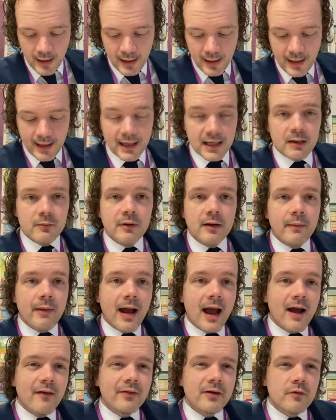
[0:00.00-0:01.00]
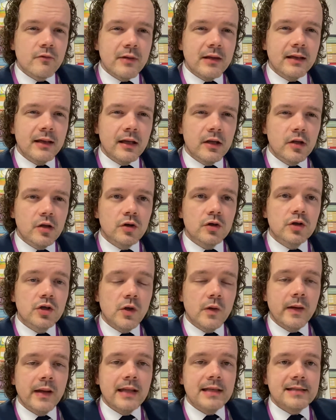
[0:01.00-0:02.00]
It can be about having a really good,
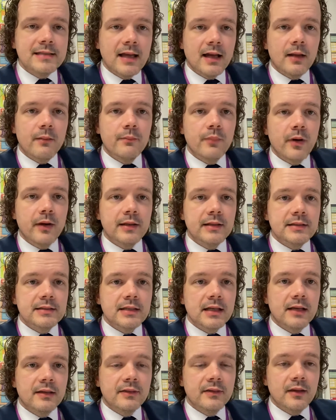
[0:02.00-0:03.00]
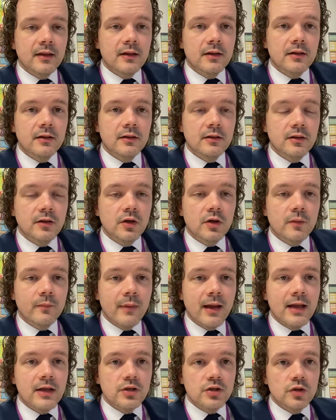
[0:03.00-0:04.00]
unique selling point that, you know,
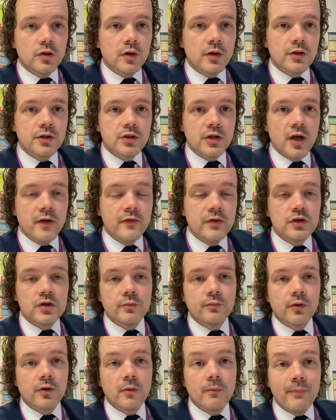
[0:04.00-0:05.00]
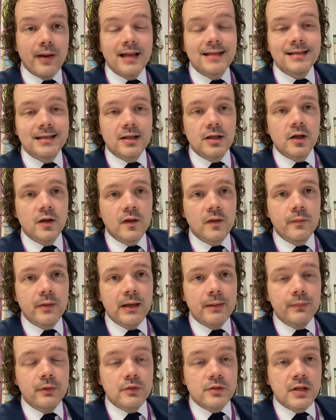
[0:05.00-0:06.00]
makes your service or product better than other
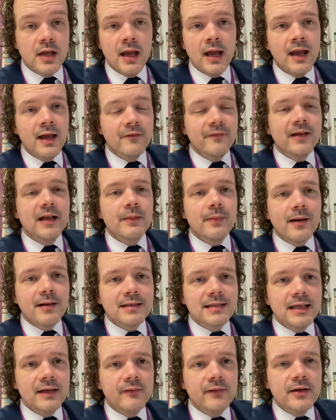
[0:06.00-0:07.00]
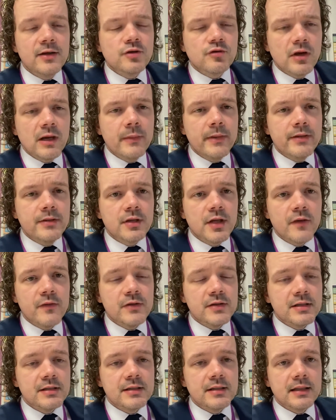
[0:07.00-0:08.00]
people's. Think about TV streaming
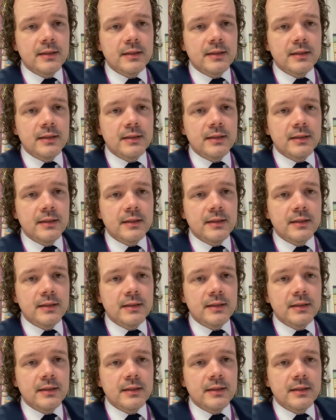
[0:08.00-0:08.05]
services at the